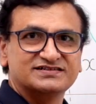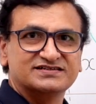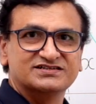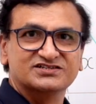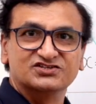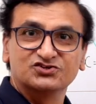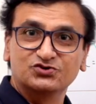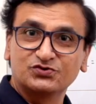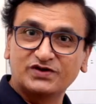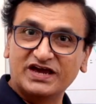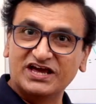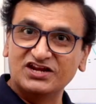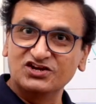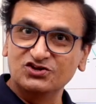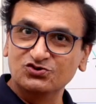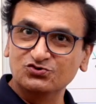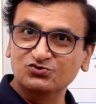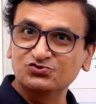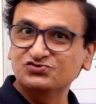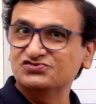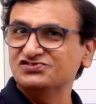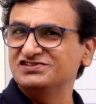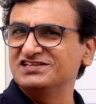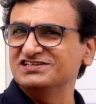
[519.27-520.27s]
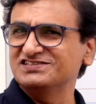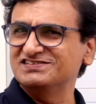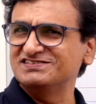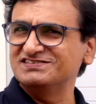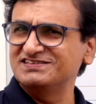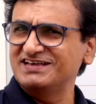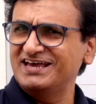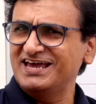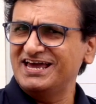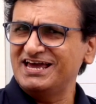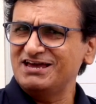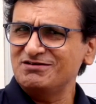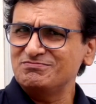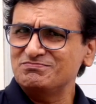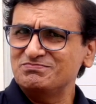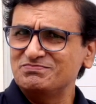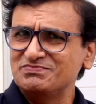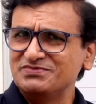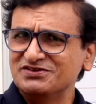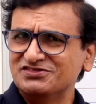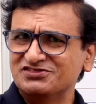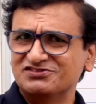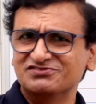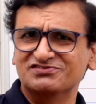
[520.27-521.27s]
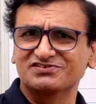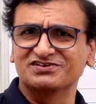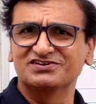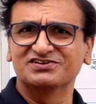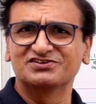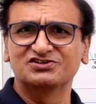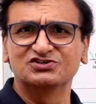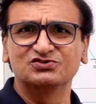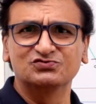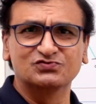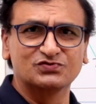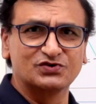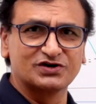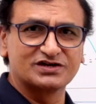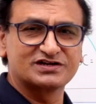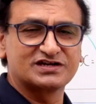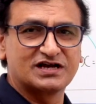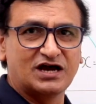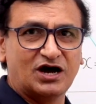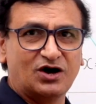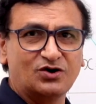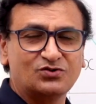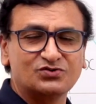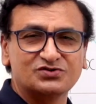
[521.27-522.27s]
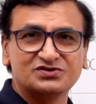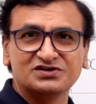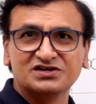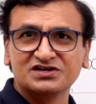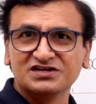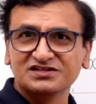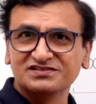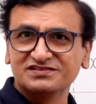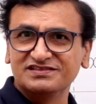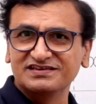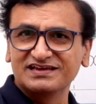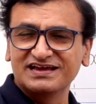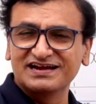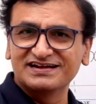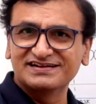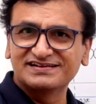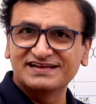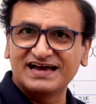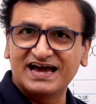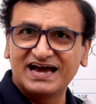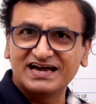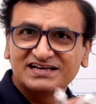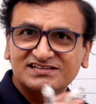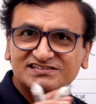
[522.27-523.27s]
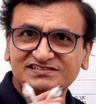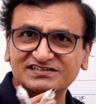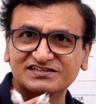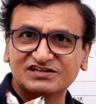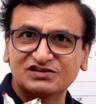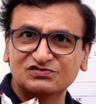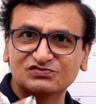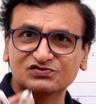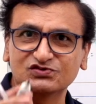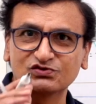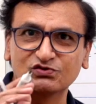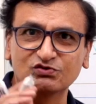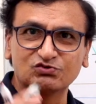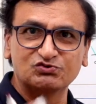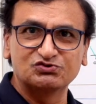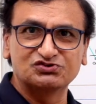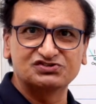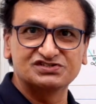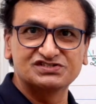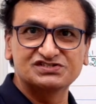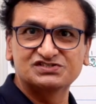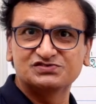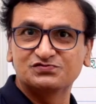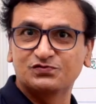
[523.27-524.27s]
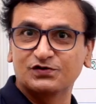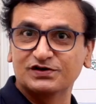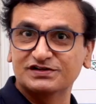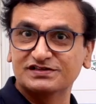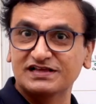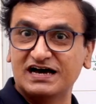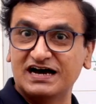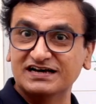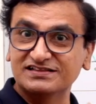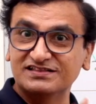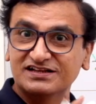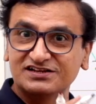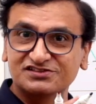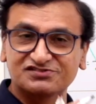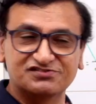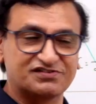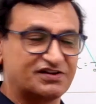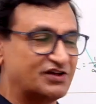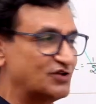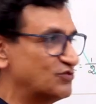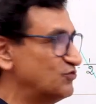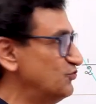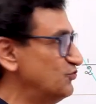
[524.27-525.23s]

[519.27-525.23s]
You can use the same method to work out the entire set of solutions for the other three